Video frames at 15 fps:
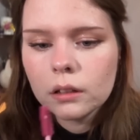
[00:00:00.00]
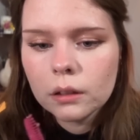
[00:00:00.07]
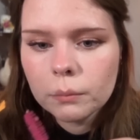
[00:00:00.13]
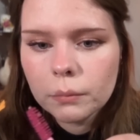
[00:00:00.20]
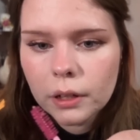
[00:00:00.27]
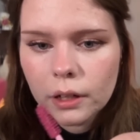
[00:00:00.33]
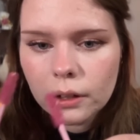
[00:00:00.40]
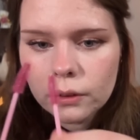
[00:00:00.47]

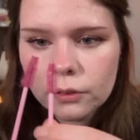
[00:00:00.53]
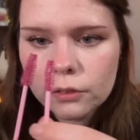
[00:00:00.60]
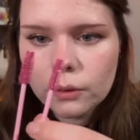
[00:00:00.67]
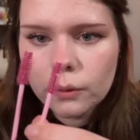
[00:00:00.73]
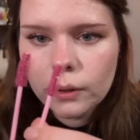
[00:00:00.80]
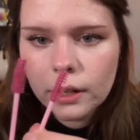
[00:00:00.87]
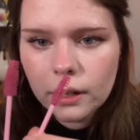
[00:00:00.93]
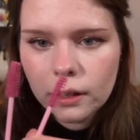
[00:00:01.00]
But I also
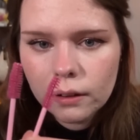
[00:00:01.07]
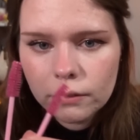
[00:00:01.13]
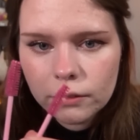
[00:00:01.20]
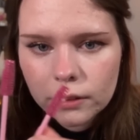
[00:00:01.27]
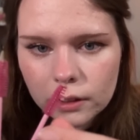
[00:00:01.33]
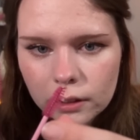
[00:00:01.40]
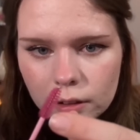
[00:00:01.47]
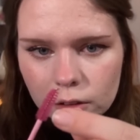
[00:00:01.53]
have
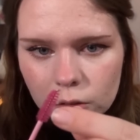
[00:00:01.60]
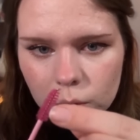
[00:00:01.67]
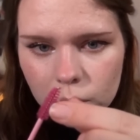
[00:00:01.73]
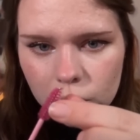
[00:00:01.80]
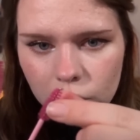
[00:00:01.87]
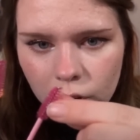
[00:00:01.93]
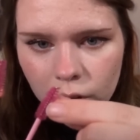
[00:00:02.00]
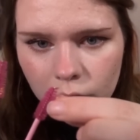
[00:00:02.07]
these,
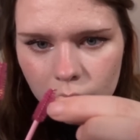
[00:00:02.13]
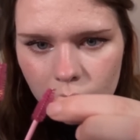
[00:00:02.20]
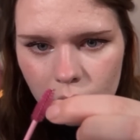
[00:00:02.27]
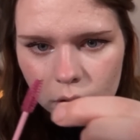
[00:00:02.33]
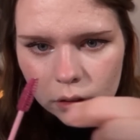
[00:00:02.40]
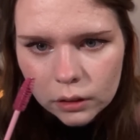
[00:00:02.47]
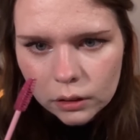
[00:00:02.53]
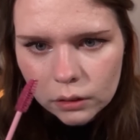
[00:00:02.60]
which are a
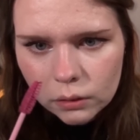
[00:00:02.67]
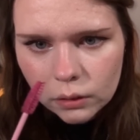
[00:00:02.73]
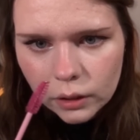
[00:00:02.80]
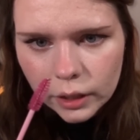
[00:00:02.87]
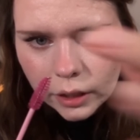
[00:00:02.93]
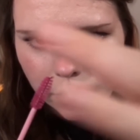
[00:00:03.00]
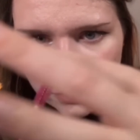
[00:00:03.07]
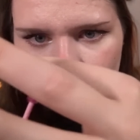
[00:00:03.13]
little
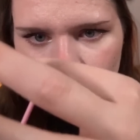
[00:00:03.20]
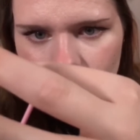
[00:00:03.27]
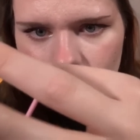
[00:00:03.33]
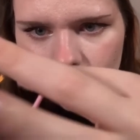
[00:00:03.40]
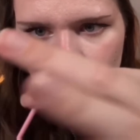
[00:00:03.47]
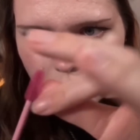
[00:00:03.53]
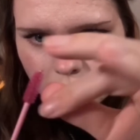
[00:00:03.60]
hairy.